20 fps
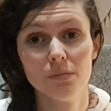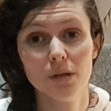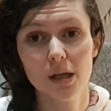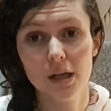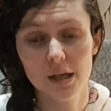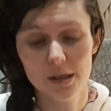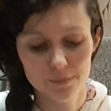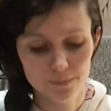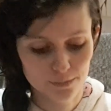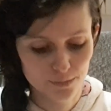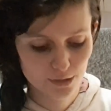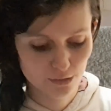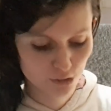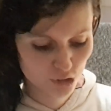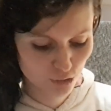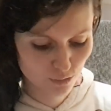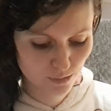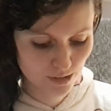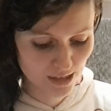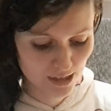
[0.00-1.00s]
There are
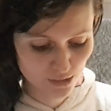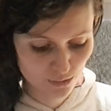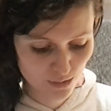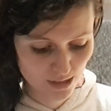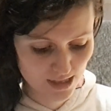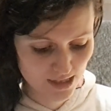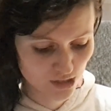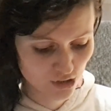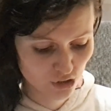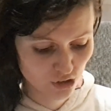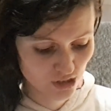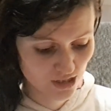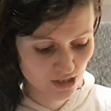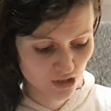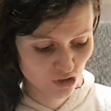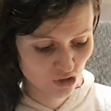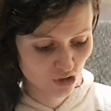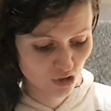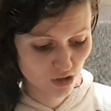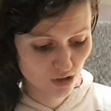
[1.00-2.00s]
some days where he's
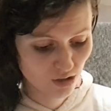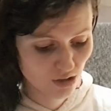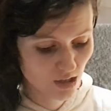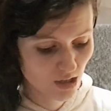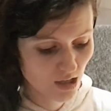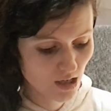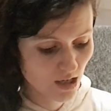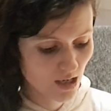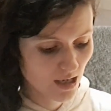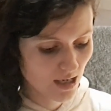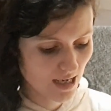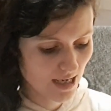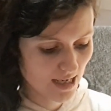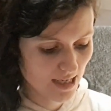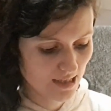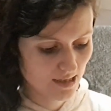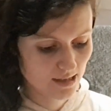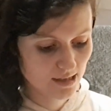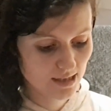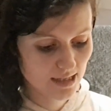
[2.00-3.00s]
just not,
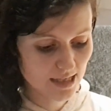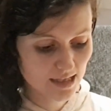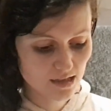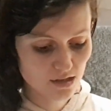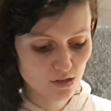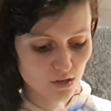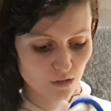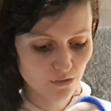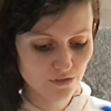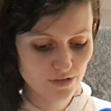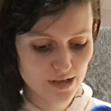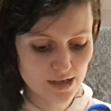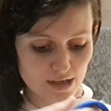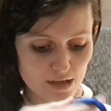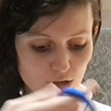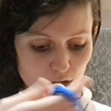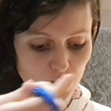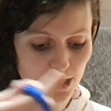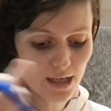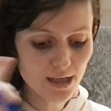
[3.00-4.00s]
and that's not fair
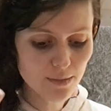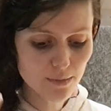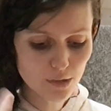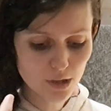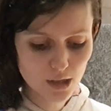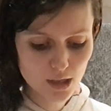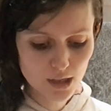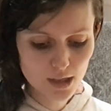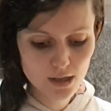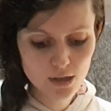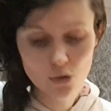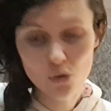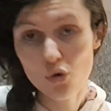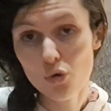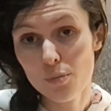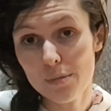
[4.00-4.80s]
on him or